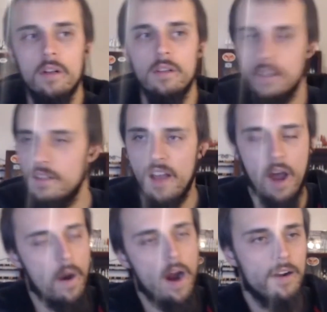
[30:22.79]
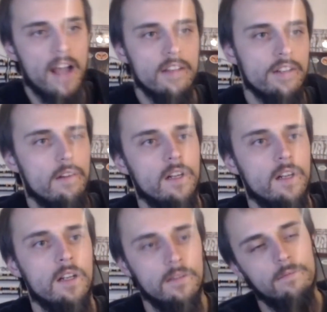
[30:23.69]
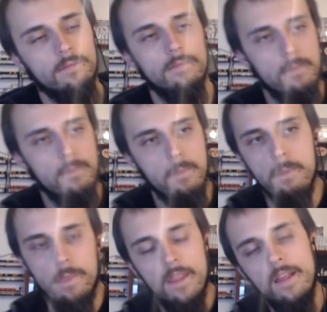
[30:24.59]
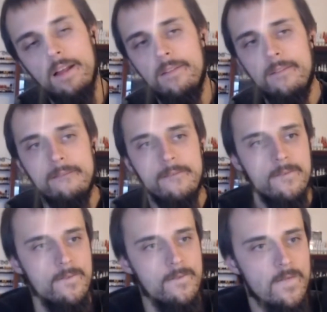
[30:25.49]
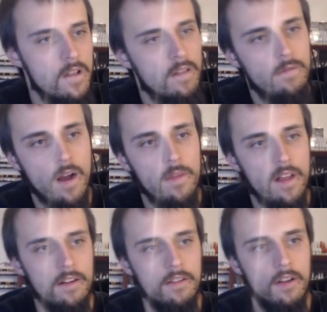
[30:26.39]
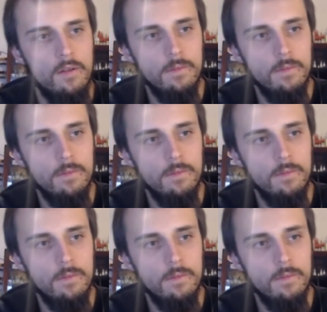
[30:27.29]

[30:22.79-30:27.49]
the DIY or Die server. You can find me there too.